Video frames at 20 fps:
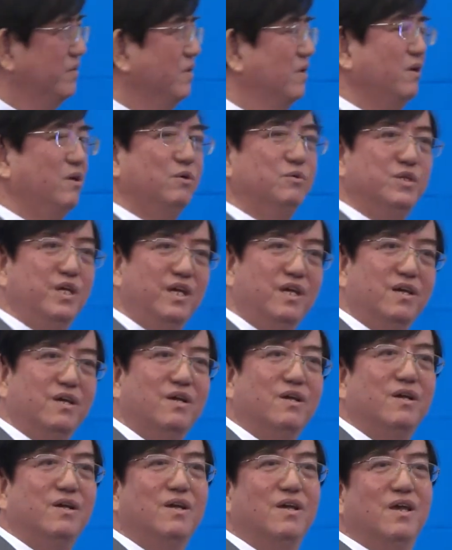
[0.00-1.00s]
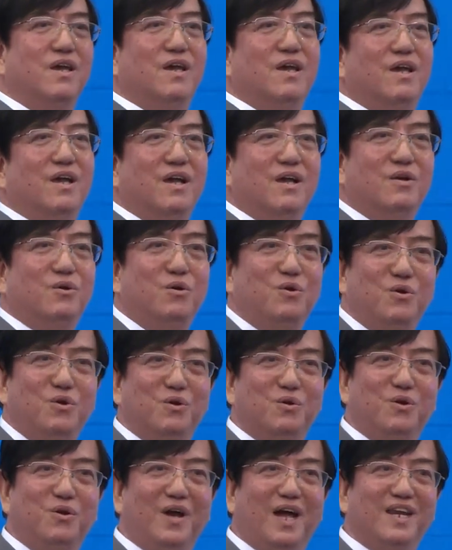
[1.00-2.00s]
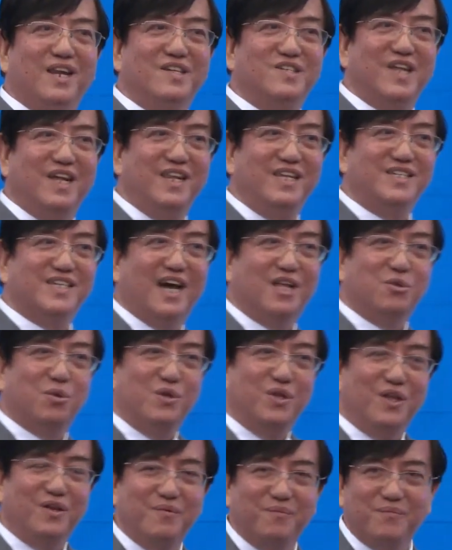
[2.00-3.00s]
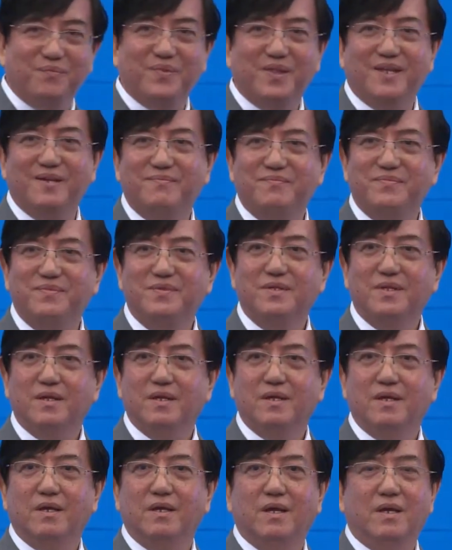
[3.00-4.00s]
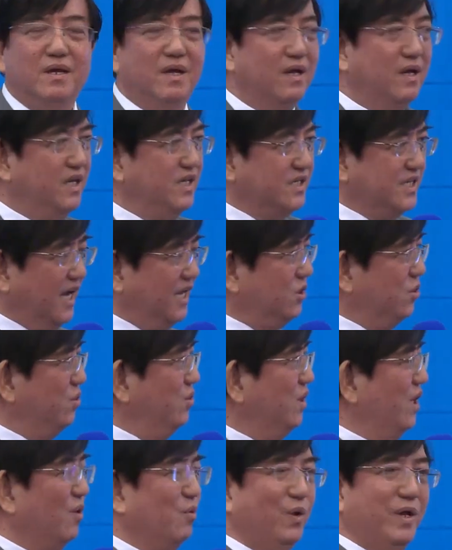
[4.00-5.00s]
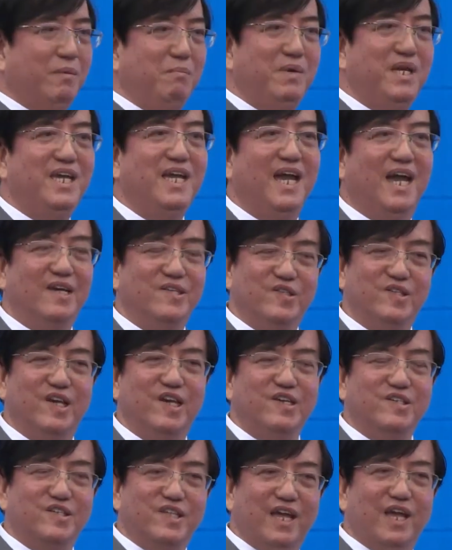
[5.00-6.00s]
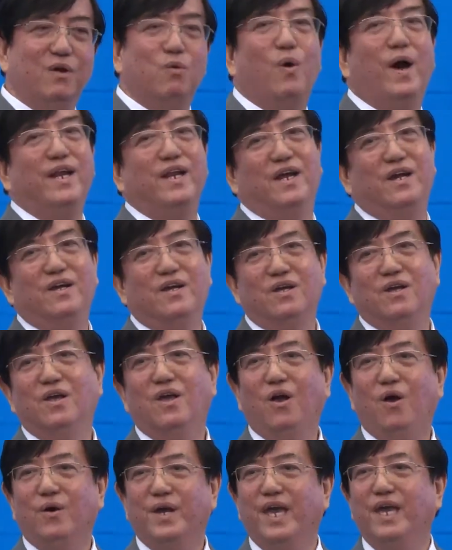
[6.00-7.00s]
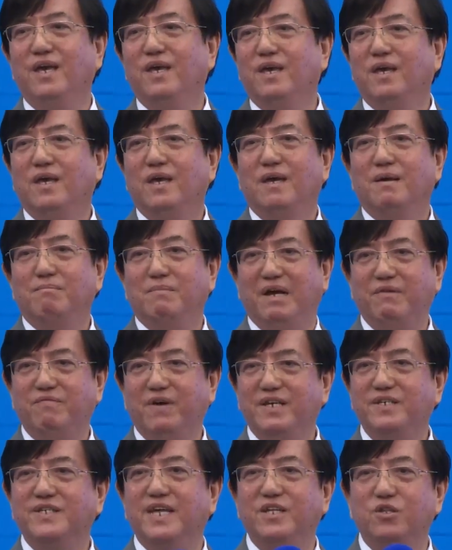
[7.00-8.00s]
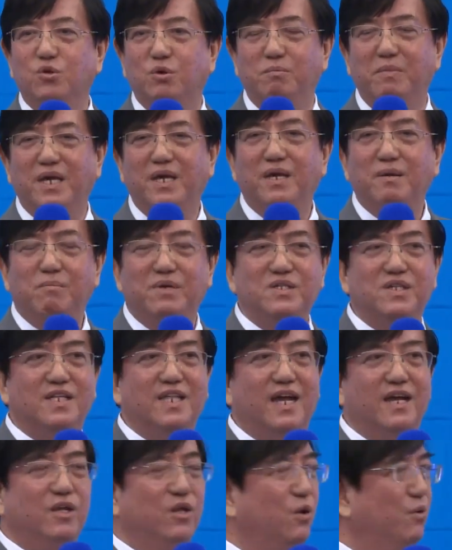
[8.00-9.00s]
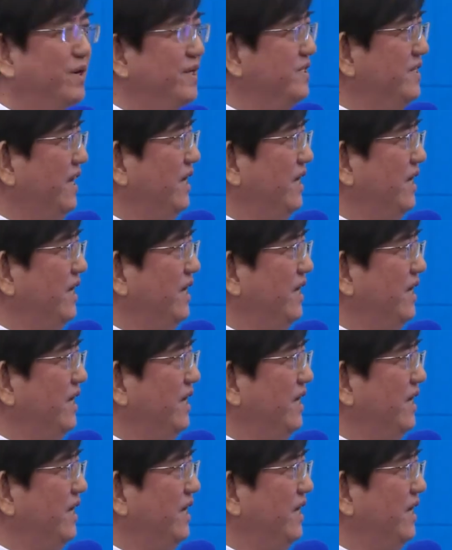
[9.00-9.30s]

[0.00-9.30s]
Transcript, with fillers: You see, do you understand this cartoon? This cartoon are with me since day one, okay? My friend sent to me, Mr. Tang, you always say